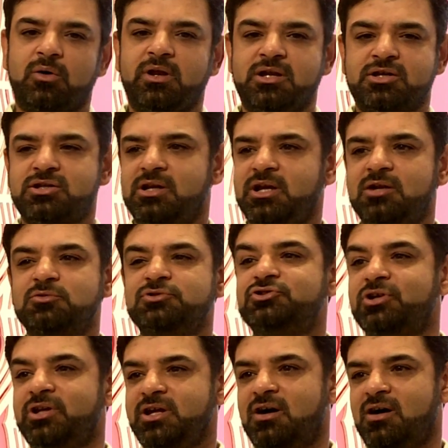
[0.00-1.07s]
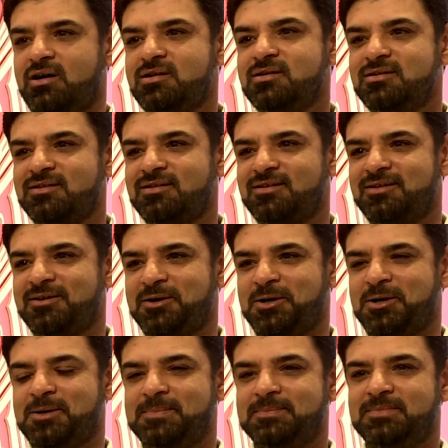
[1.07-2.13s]
Initially it was really hard,
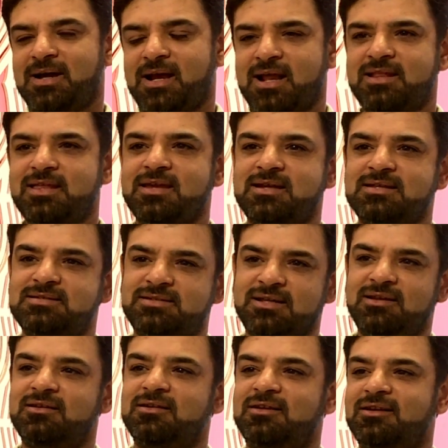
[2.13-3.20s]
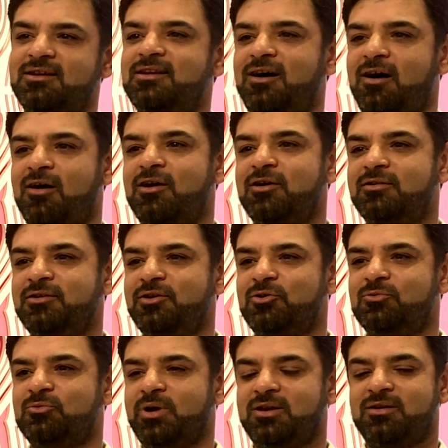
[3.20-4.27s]
and I think it's still a little hard,
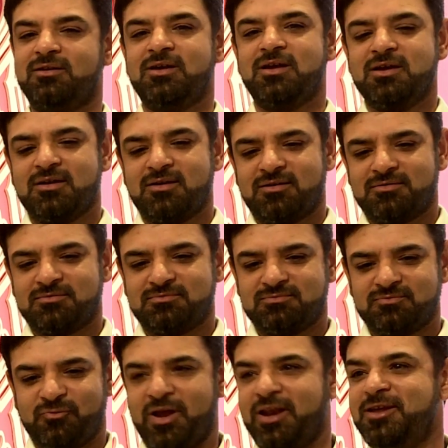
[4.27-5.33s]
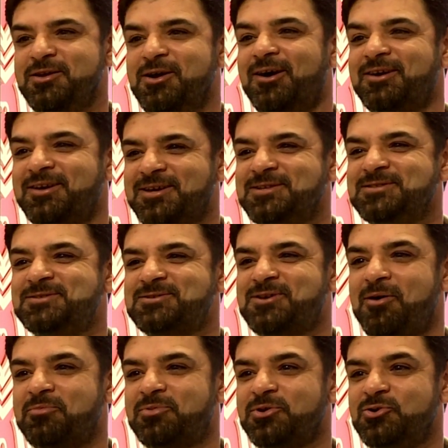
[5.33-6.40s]
when very young kids
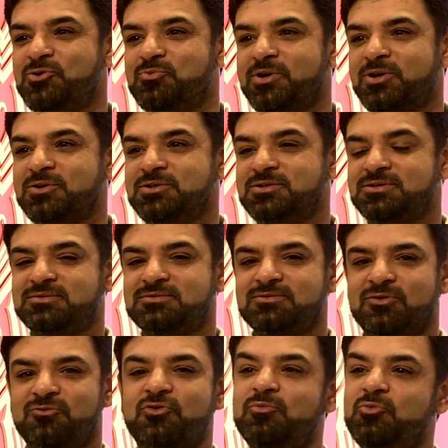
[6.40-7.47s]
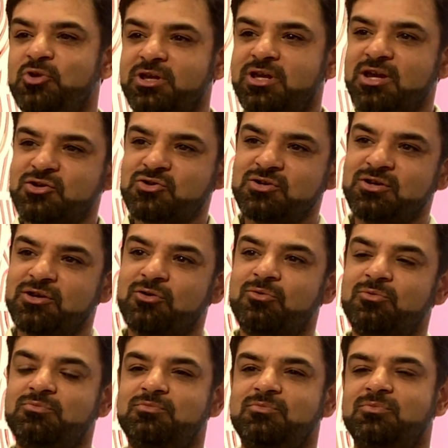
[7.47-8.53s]
come to you because of
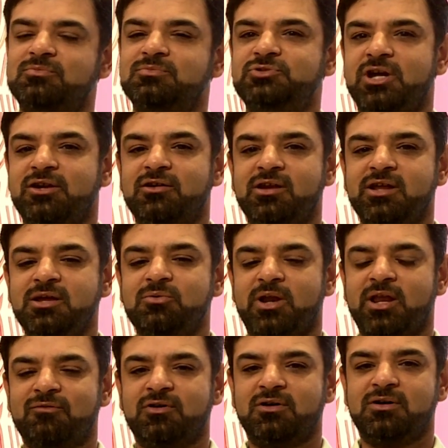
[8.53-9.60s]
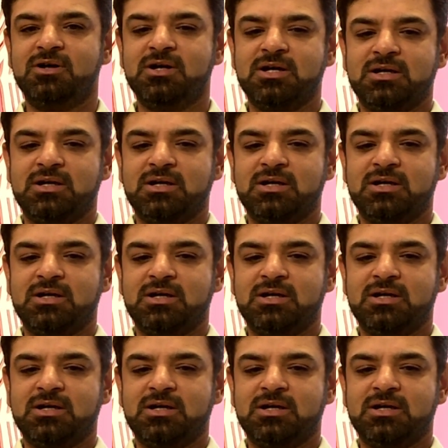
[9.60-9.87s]
communication. Generally whenever